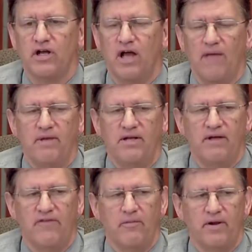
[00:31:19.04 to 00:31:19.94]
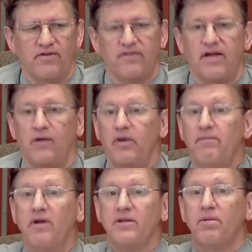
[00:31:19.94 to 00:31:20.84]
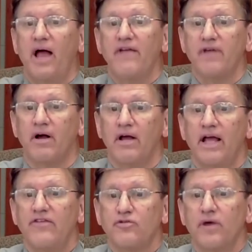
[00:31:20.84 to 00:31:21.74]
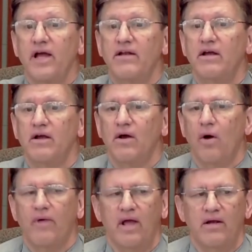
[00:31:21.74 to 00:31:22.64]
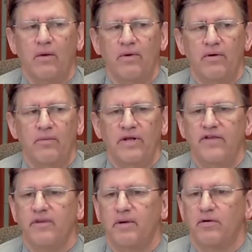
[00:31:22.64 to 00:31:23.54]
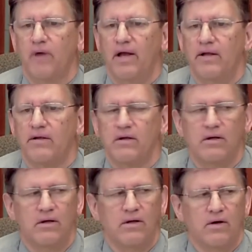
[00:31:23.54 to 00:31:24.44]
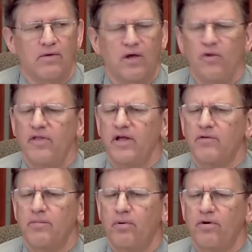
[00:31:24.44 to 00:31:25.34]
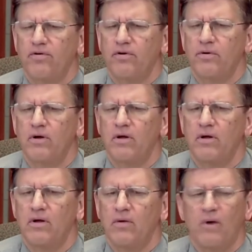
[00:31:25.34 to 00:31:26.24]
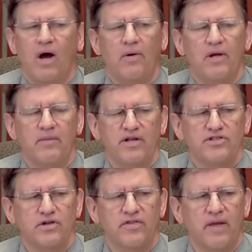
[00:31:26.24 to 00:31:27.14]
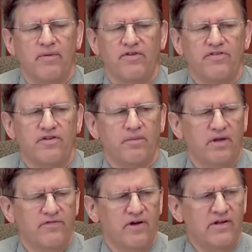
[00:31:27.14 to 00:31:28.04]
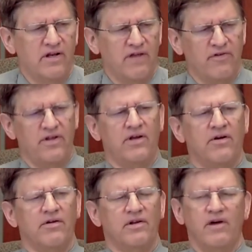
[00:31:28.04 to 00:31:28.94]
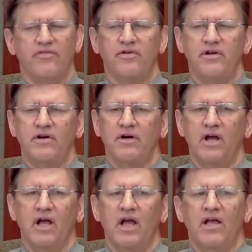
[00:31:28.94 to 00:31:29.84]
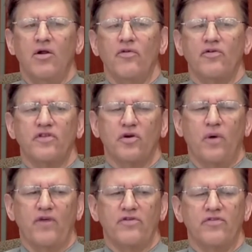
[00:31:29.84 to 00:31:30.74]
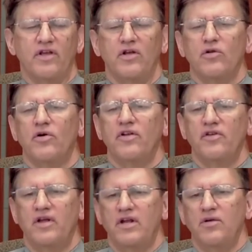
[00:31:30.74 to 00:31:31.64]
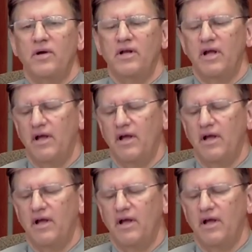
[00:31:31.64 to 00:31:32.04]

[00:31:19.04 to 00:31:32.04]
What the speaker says: I mean, everybody's excited. We built a plaza. It's great. Okay, now we need somebody to run it. Okay, who are they going to report to? Well, how are we going to make sure that position is being funded every year, year after year? Those are the questions that you learn as you get into it.